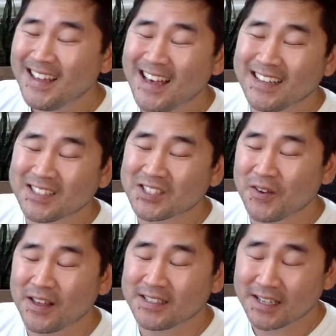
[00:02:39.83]
And so
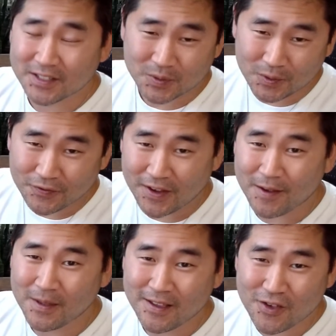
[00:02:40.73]
that does rule
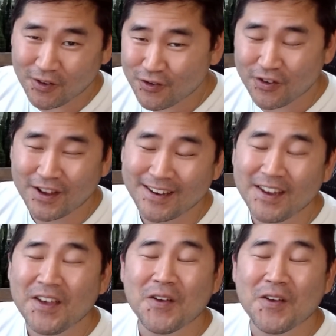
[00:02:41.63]
family, children,